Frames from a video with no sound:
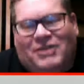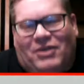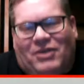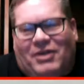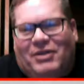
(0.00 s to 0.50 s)

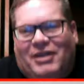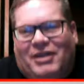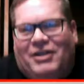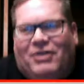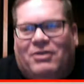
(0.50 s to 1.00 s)

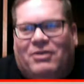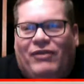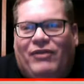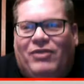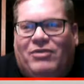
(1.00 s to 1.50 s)
if
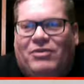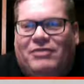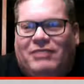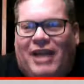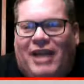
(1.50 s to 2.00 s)
you
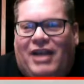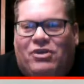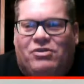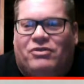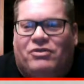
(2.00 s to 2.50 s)
can't
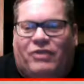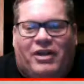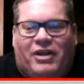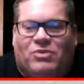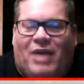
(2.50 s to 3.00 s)
use your
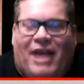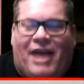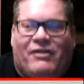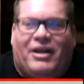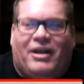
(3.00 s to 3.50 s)
friends, why have
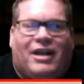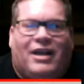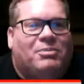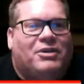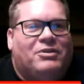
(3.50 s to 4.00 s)
any? I
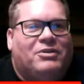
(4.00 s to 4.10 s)
suppose.